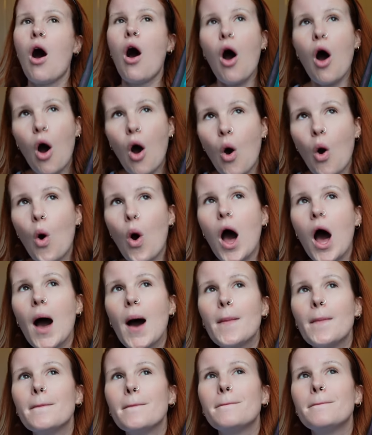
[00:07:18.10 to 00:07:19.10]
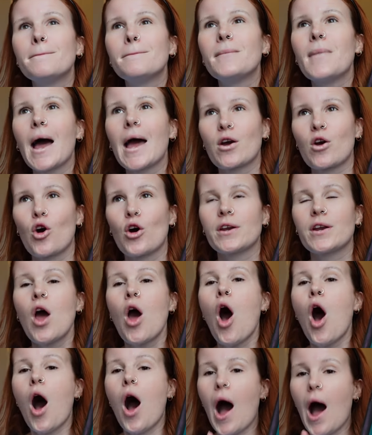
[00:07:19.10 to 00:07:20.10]
oh my god.
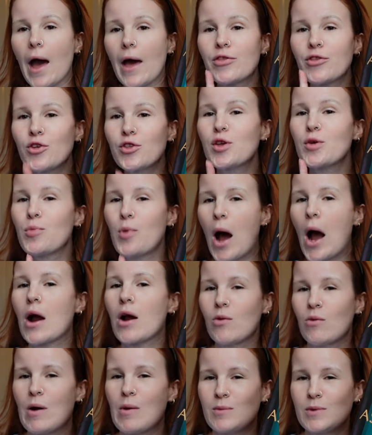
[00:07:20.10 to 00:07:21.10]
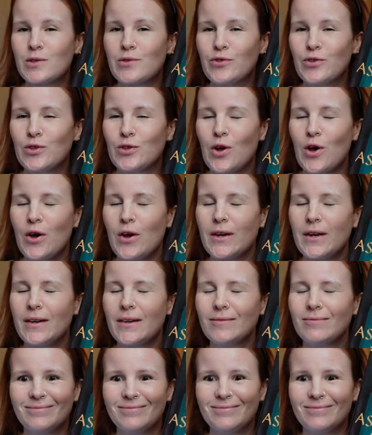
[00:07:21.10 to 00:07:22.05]
I thought the pirate one was full on